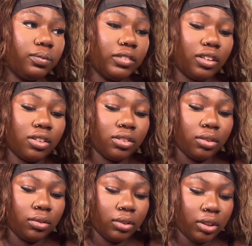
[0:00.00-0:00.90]

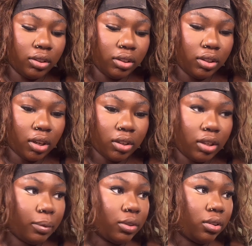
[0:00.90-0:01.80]
Also, currently not
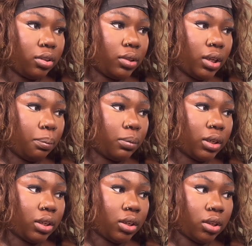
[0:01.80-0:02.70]
able to locate
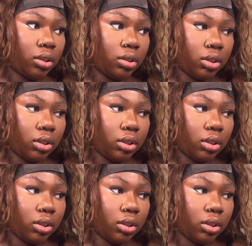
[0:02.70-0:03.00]
my